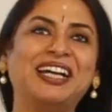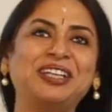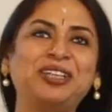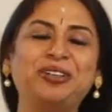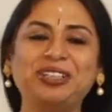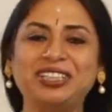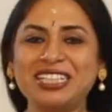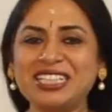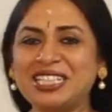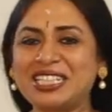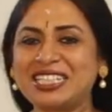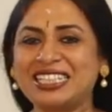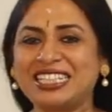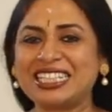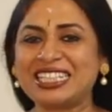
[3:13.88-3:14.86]
You know,
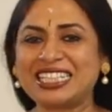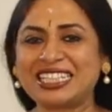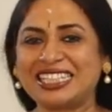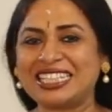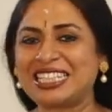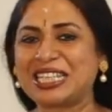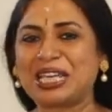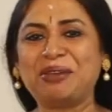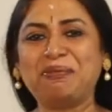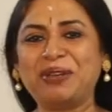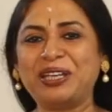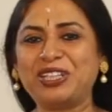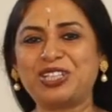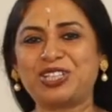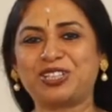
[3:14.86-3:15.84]
this
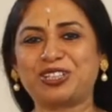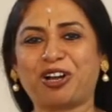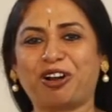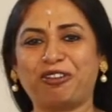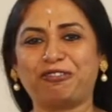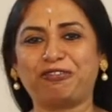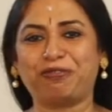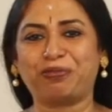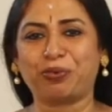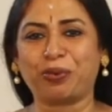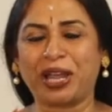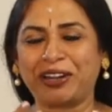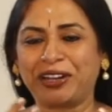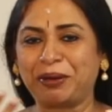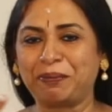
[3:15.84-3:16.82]
image of
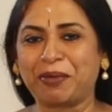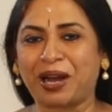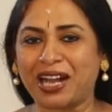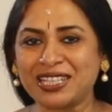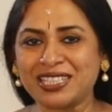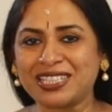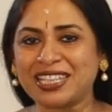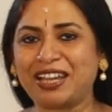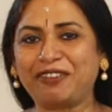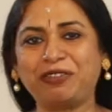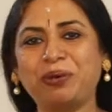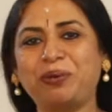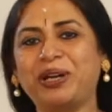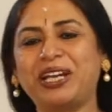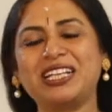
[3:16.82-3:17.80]
wearing masks
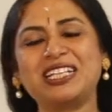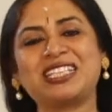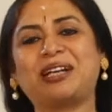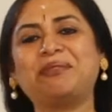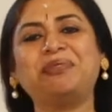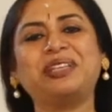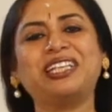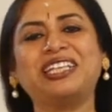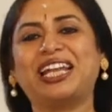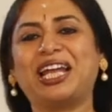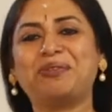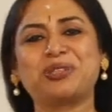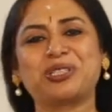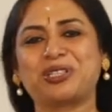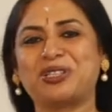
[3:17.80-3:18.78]
everywhere is something
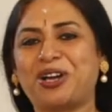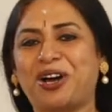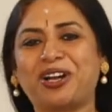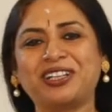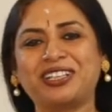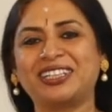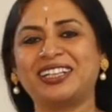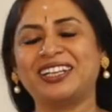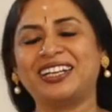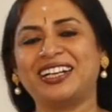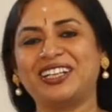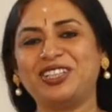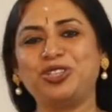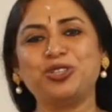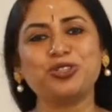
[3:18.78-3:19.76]
that I was not
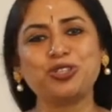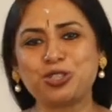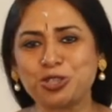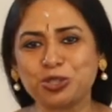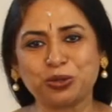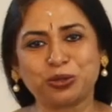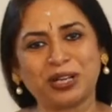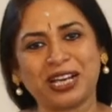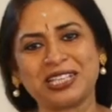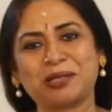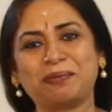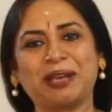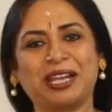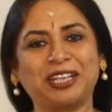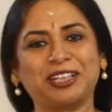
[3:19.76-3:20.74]
used to as
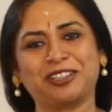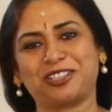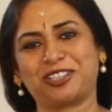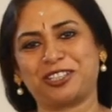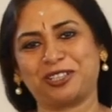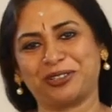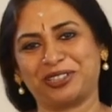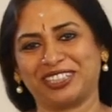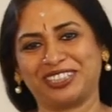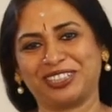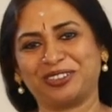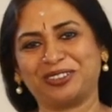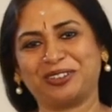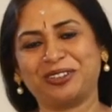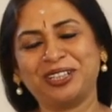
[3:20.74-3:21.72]
a medical student.
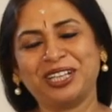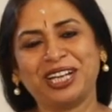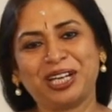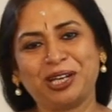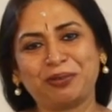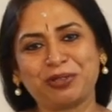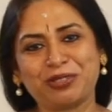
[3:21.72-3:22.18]
You know, it